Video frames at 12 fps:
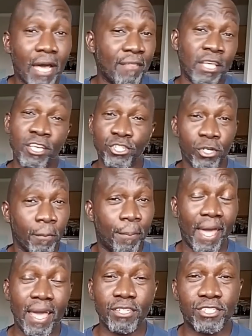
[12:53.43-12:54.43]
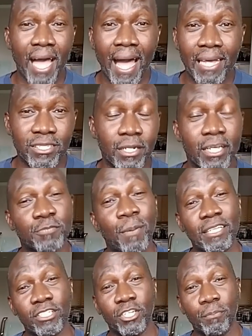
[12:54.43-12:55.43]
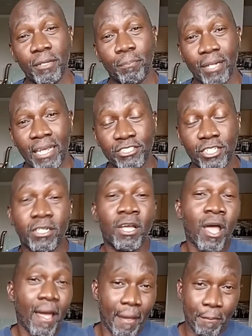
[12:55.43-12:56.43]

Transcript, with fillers: Now, the issue of paying tithes and expecting to be blessed and,